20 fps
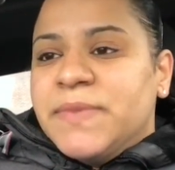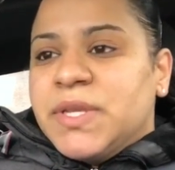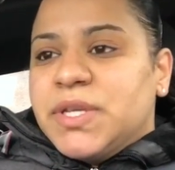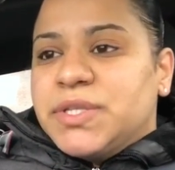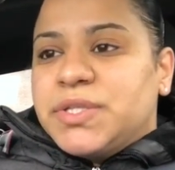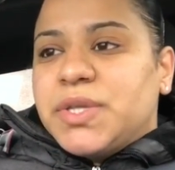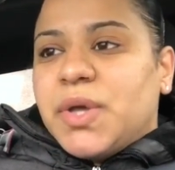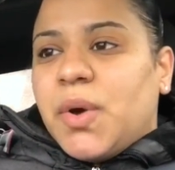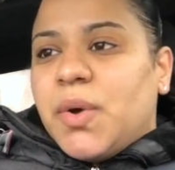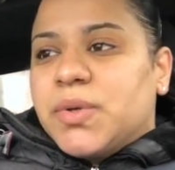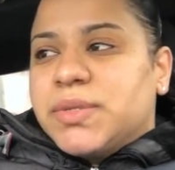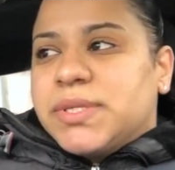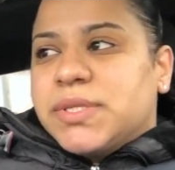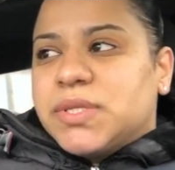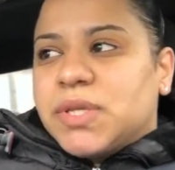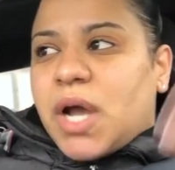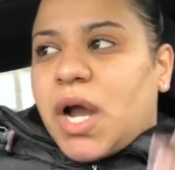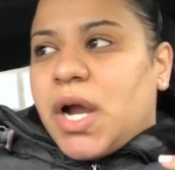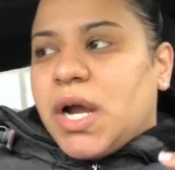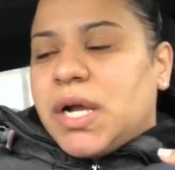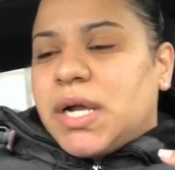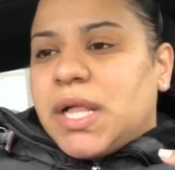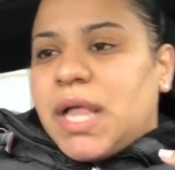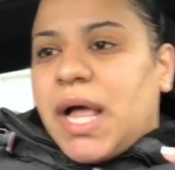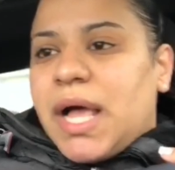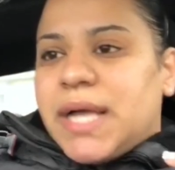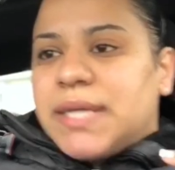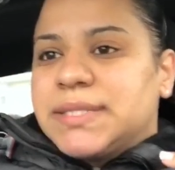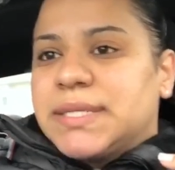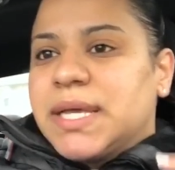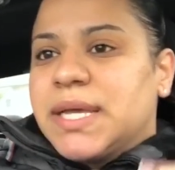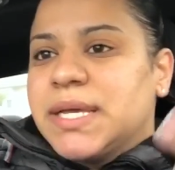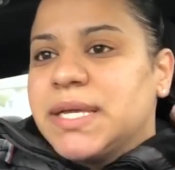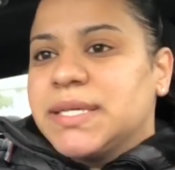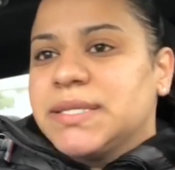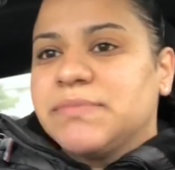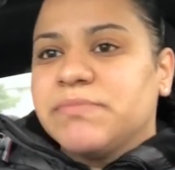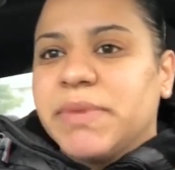so since our class is